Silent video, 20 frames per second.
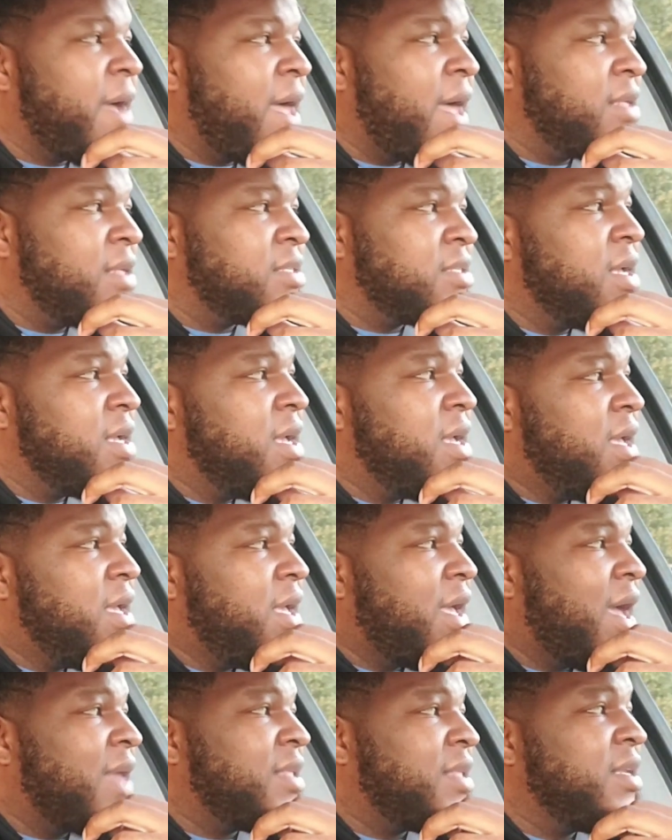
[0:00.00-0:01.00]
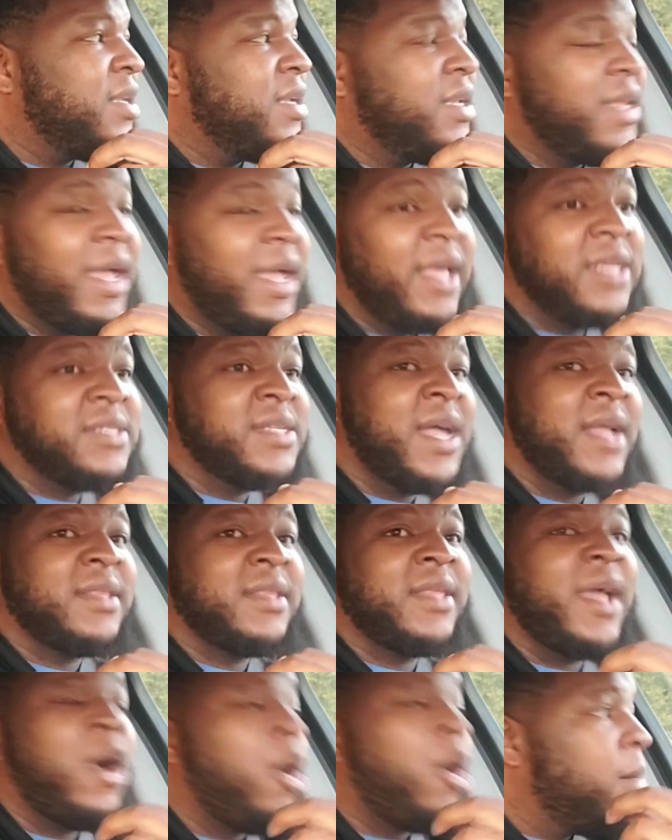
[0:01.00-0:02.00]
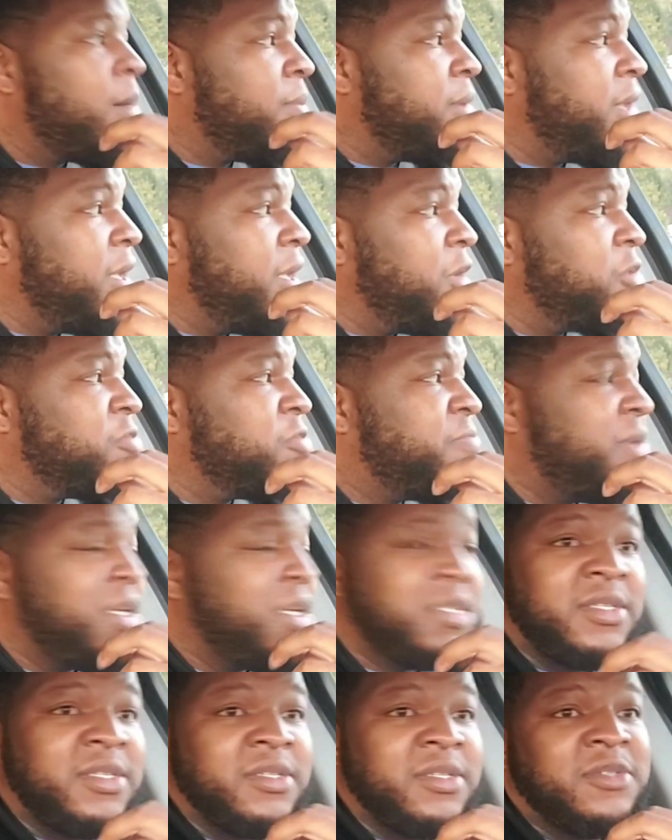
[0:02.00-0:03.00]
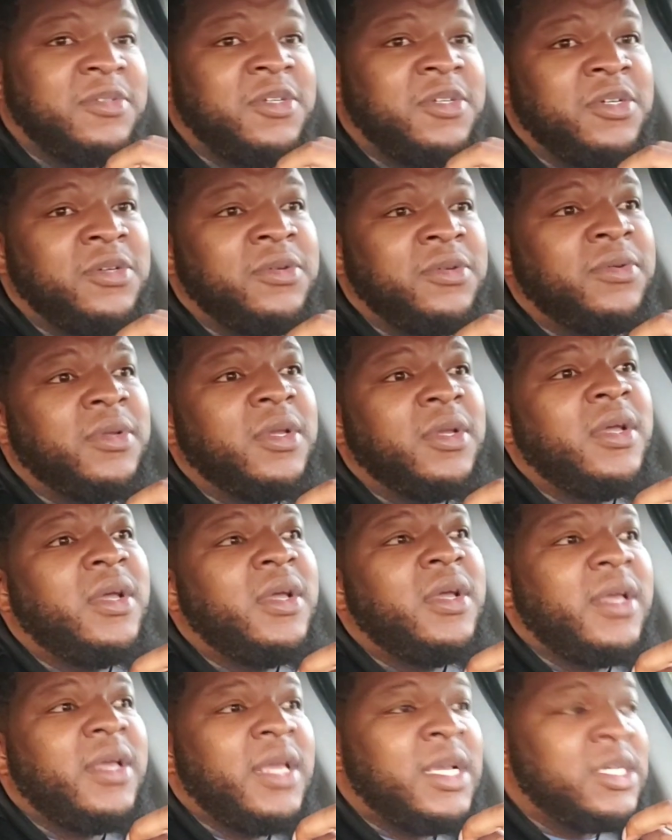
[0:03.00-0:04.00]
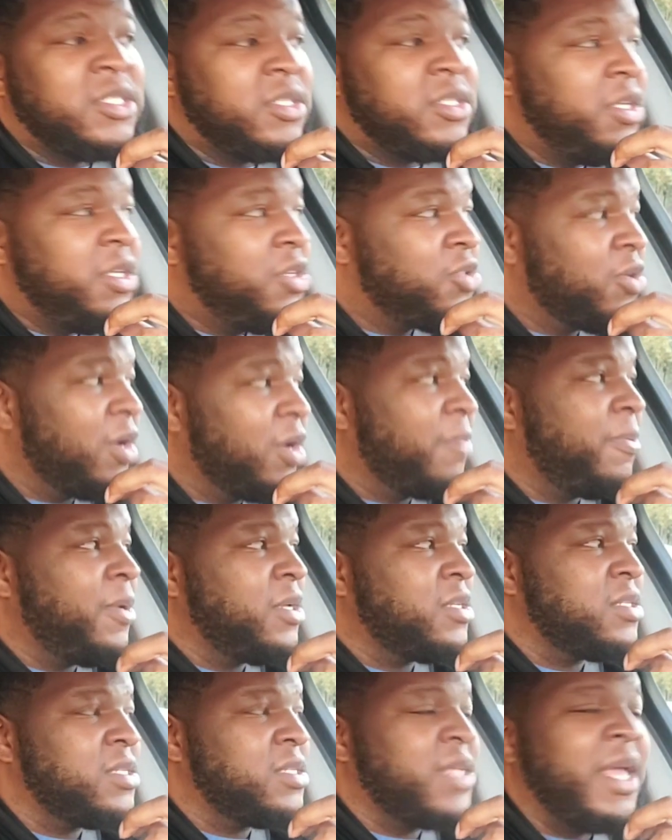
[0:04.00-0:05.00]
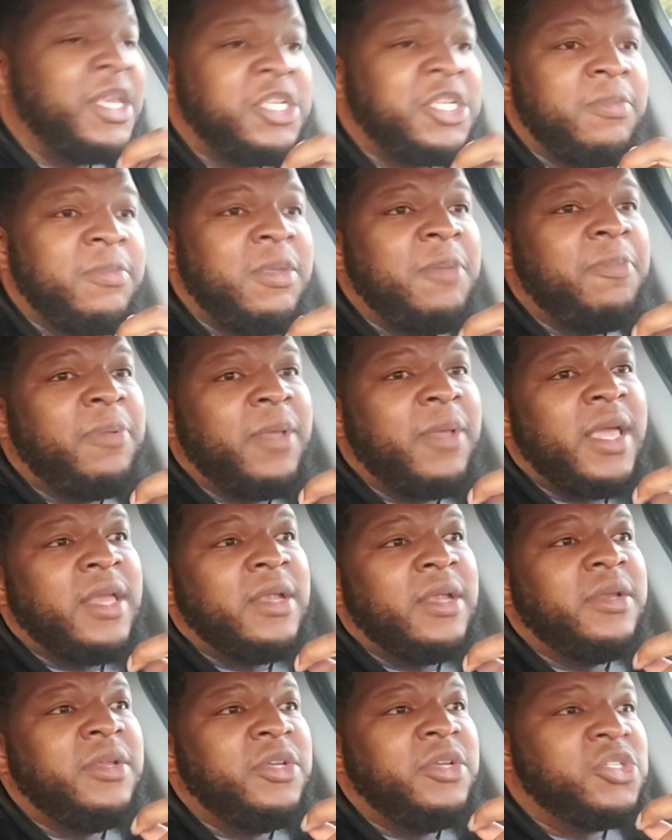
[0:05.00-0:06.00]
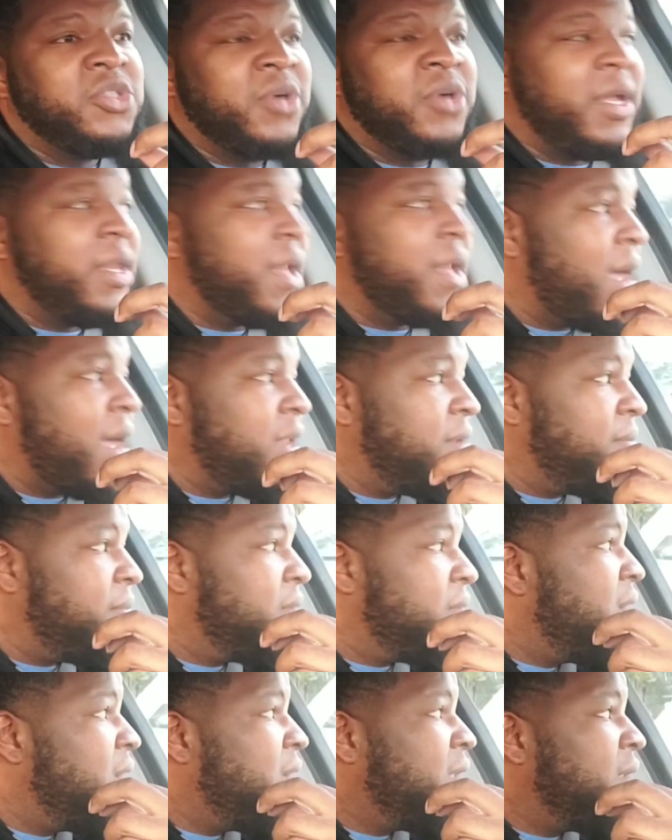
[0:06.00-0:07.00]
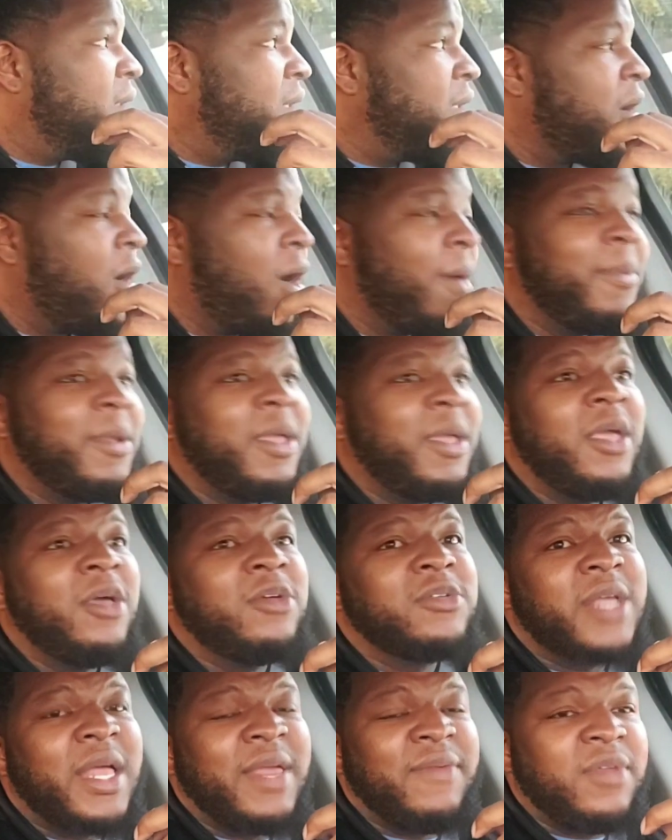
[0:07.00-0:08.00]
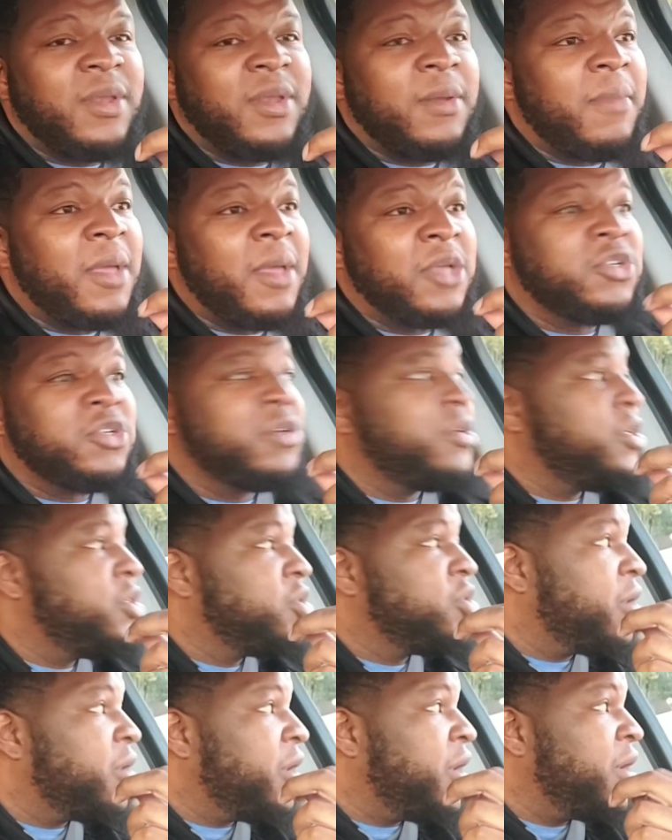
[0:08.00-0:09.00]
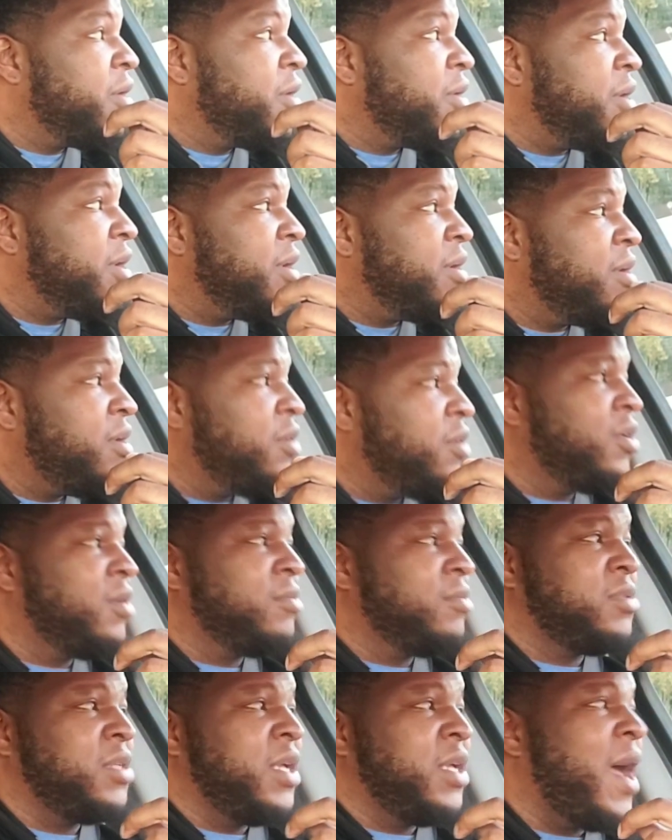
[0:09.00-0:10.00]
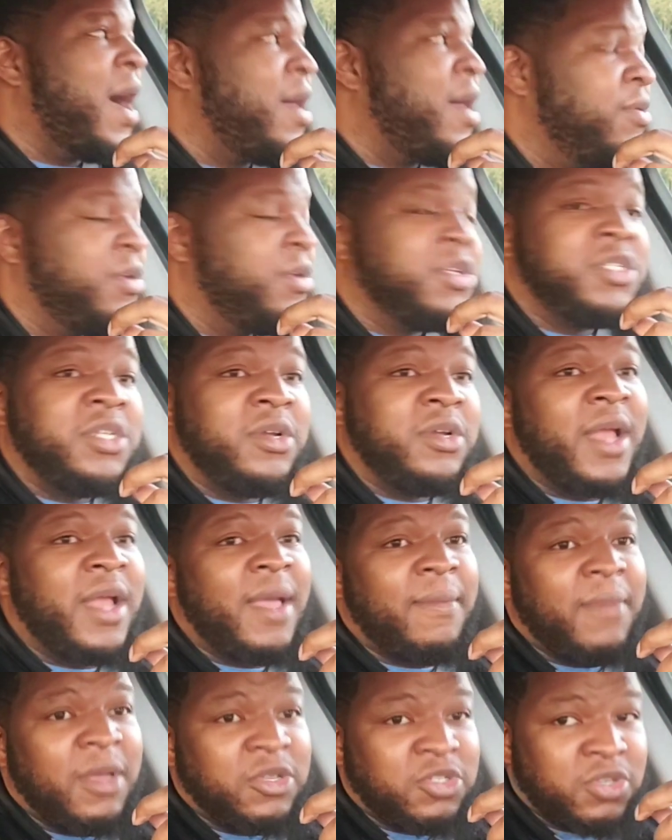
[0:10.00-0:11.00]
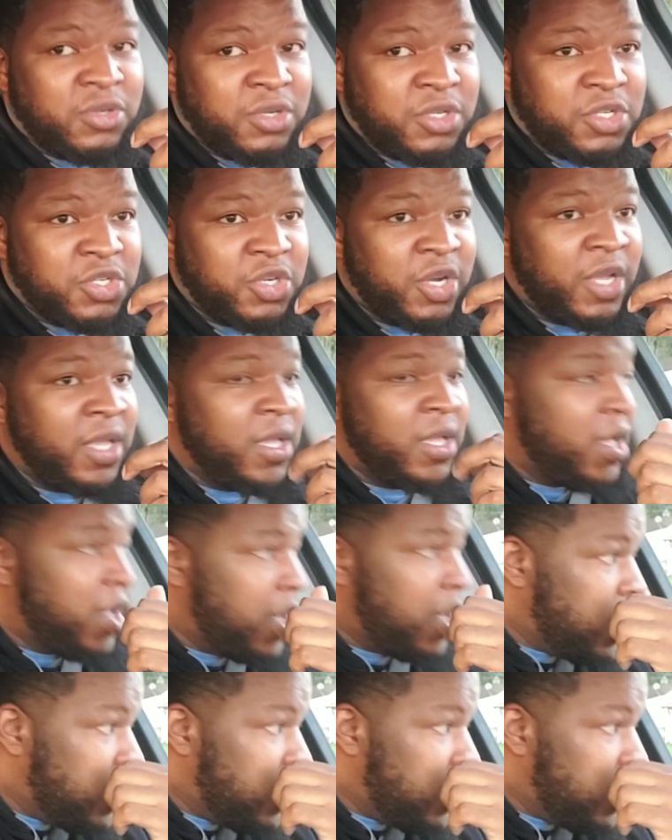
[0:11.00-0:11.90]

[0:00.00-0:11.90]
Palace, at the end of the day, it's not the Auburn Hill Pistons, dude. It's the Detroit Pistons. They should be playing in Detroit. Not in the Auburn Hill's not even in the Metro Detroit area. You know what I'm saying? I don't consider that Metro Detroit.